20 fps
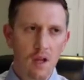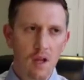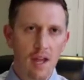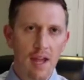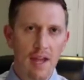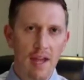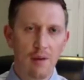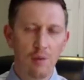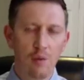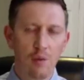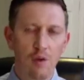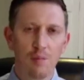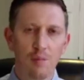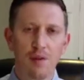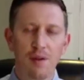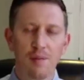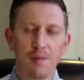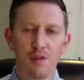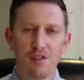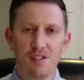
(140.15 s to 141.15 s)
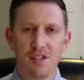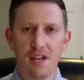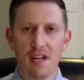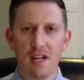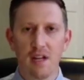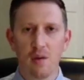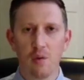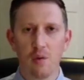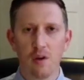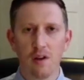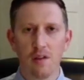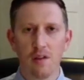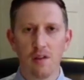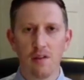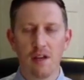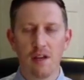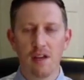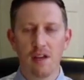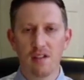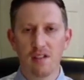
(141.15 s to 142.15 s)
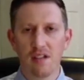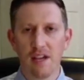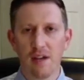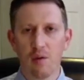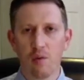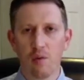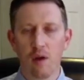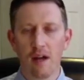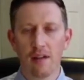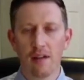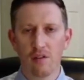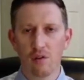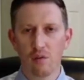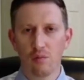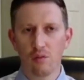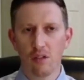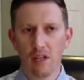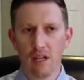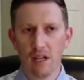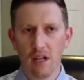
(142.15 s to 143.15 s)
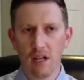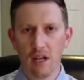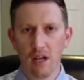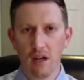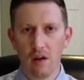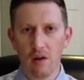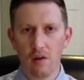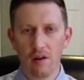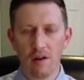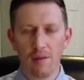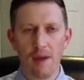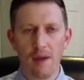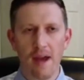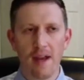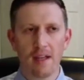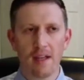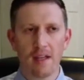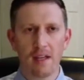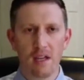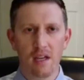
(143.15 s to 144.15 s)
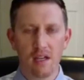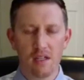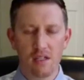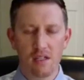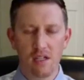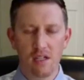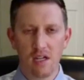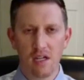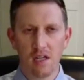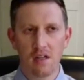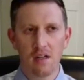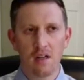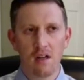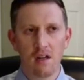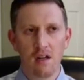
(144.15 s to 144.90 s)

and would be presenting with things like rectal bleeding or hematochezia.